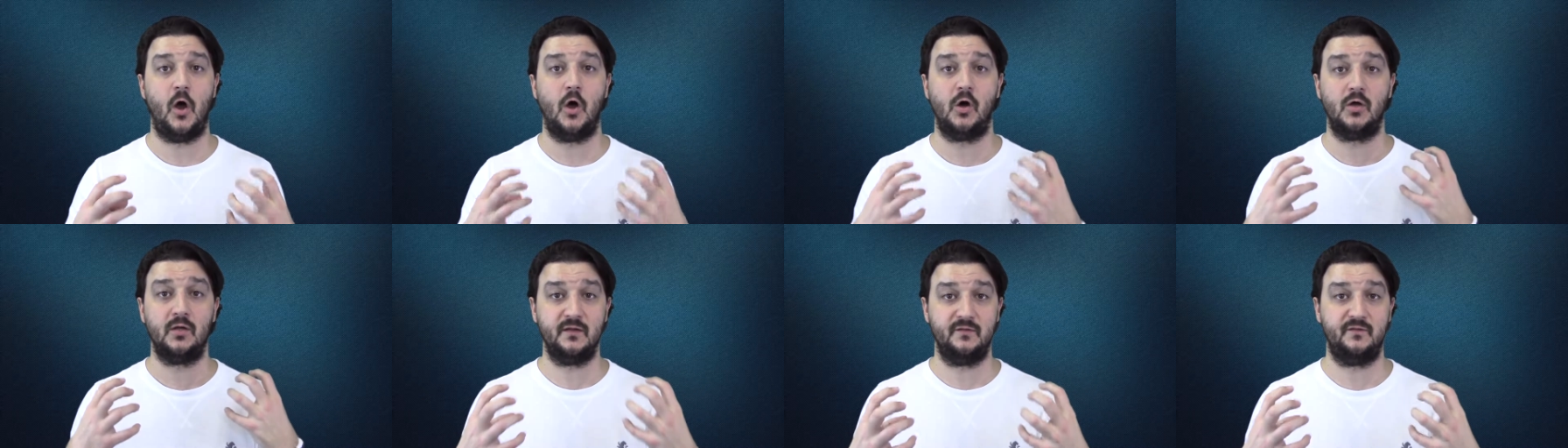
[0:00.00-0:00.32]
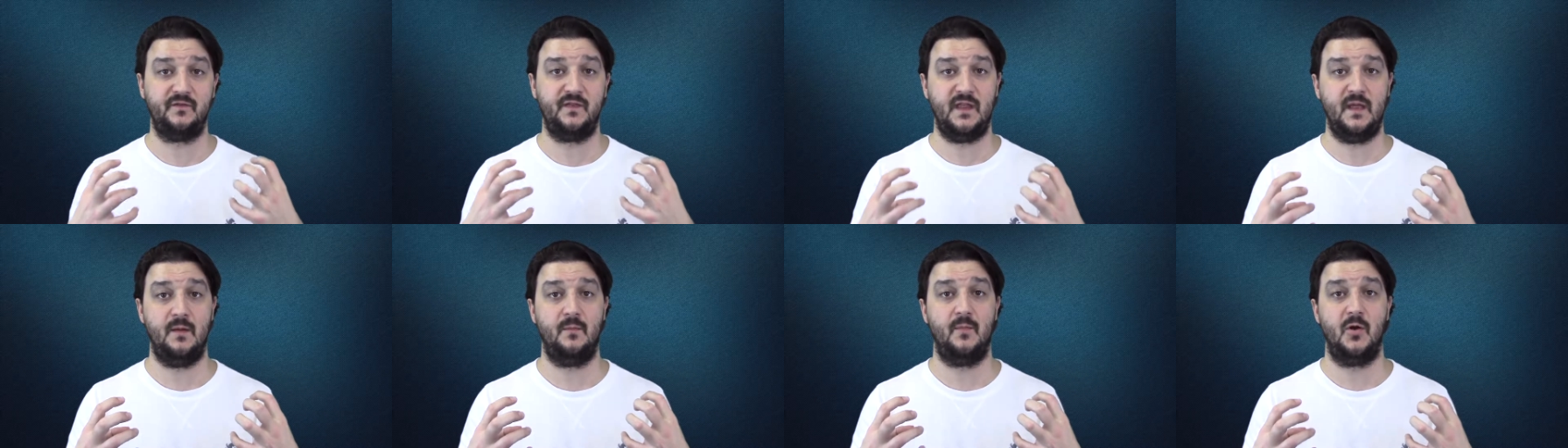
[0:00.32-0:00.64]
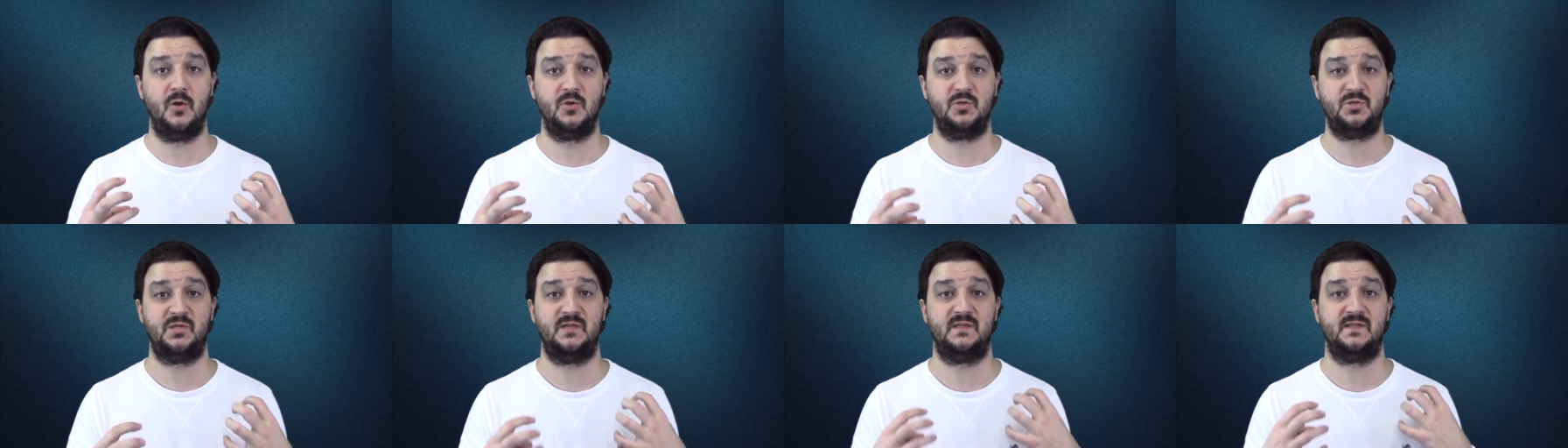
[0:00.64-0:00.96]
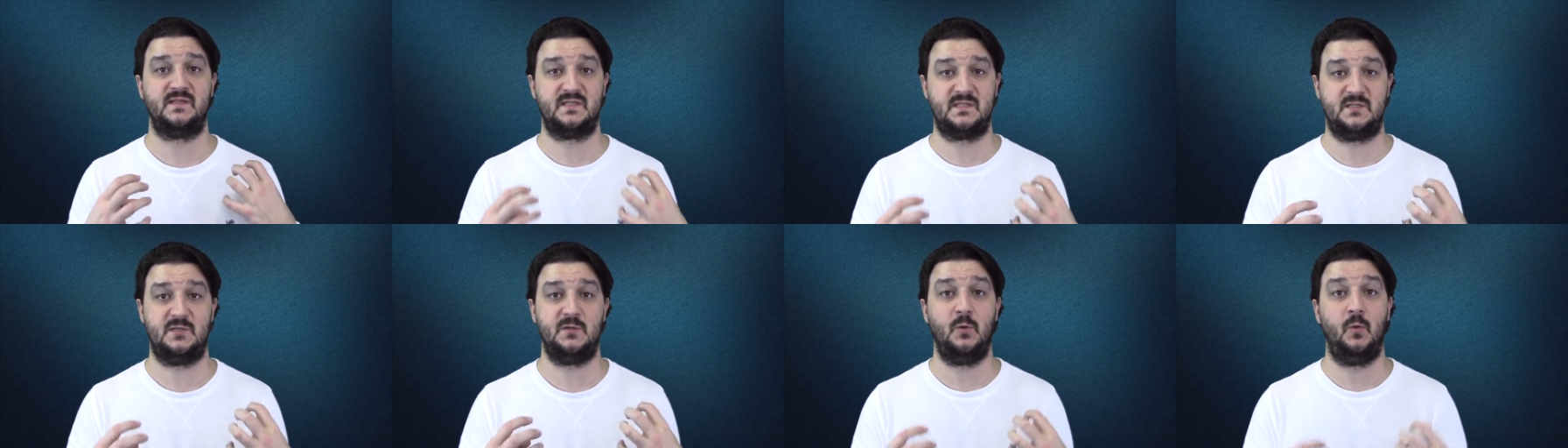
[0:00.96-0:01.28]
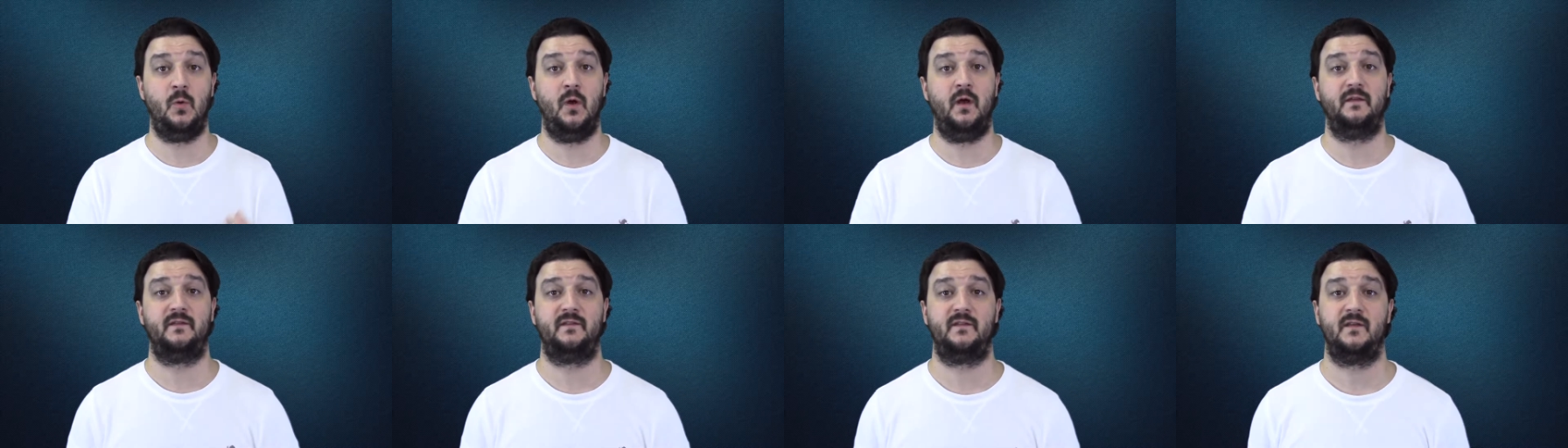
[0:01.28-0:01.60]
all of the emotions
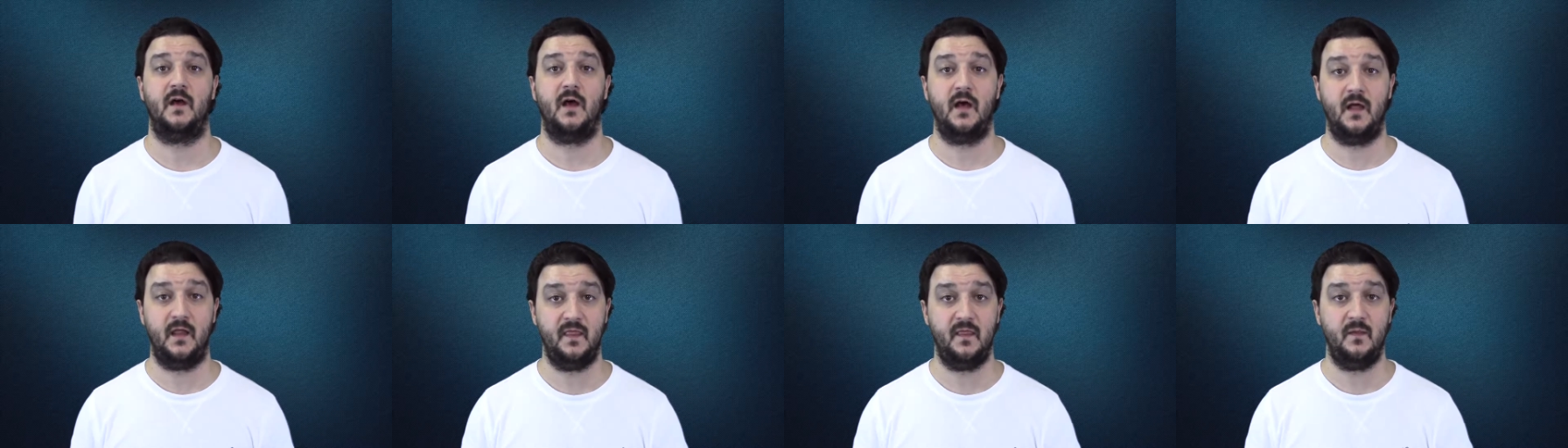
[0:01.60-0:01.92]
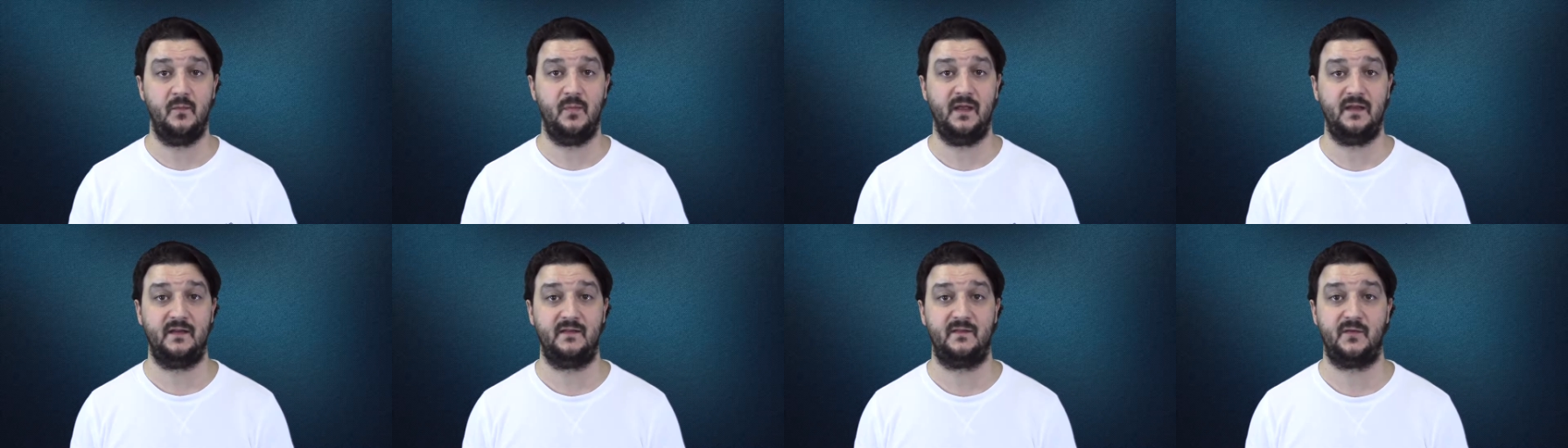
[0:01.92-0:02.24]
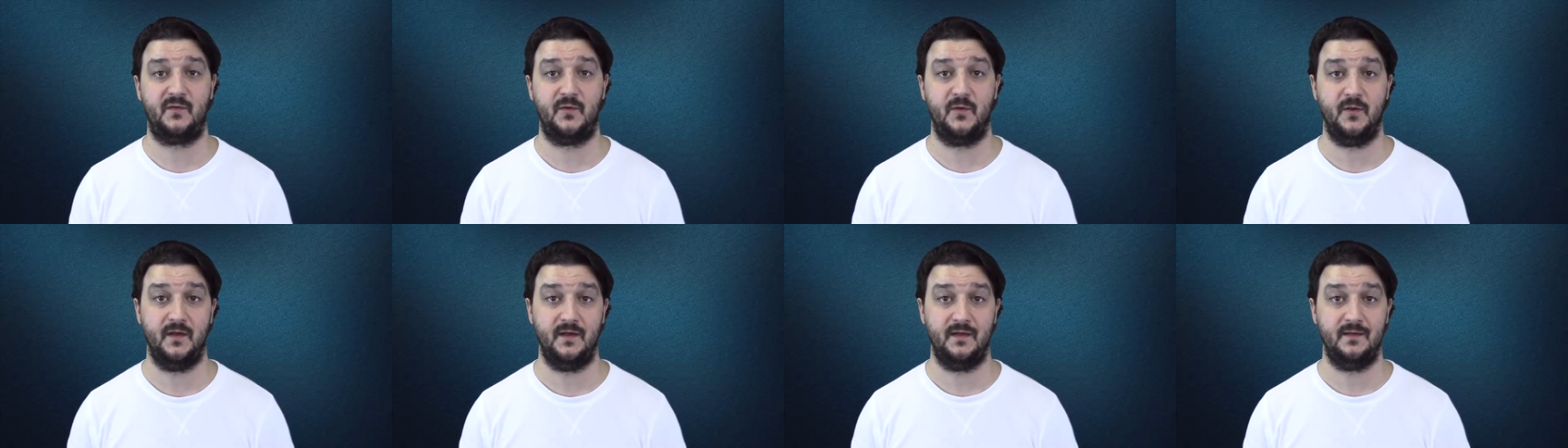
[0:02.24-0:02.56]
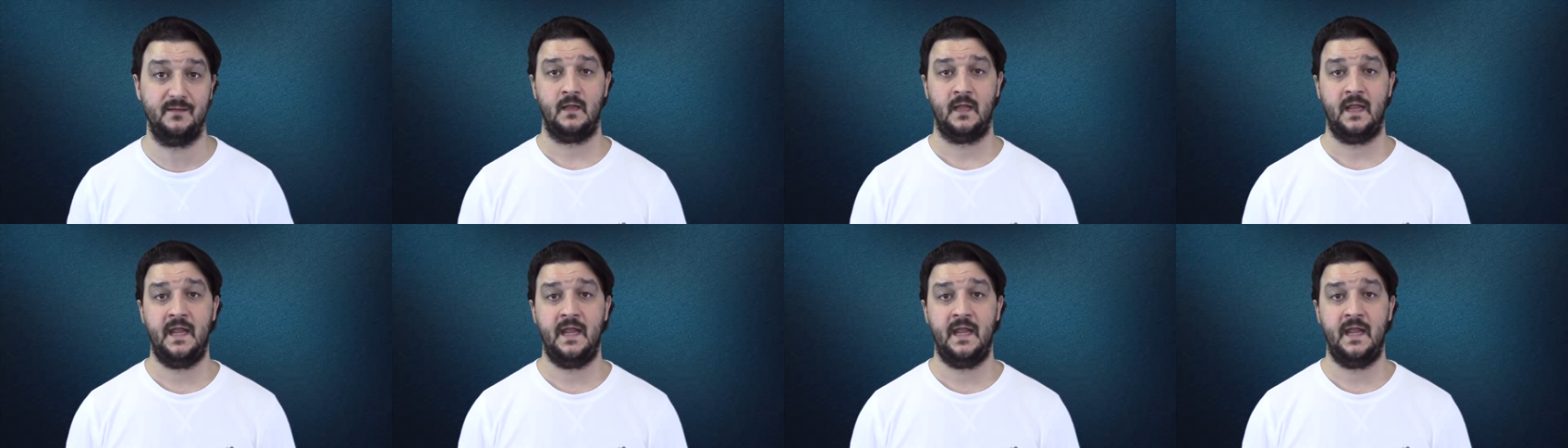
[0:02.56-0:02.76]
to us on the big screen.